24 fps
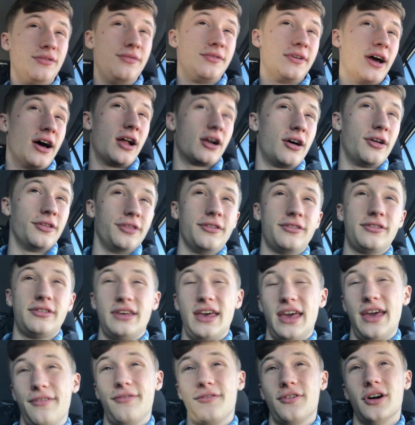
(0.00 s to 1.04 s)
you've got all the
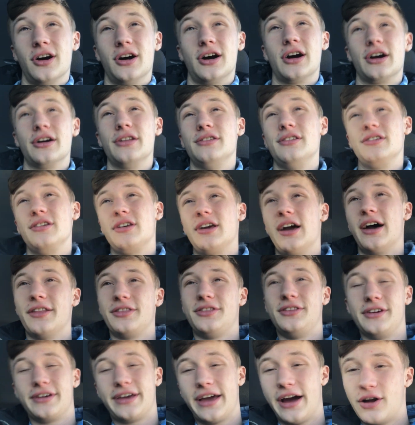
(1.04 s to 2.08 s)
safeguards, you've
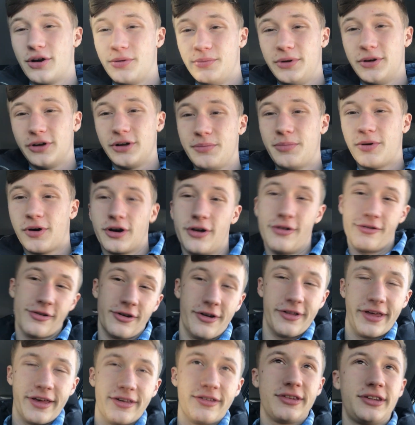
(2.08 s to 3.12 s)
got the accountability partners,
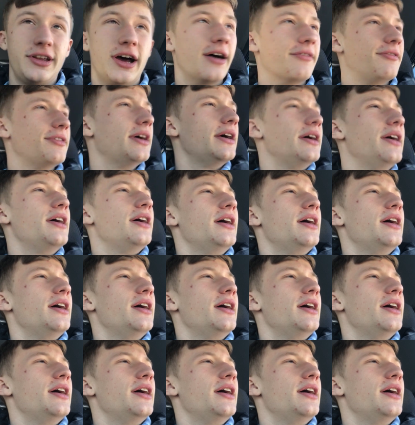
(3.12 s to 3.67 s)
all that stuff,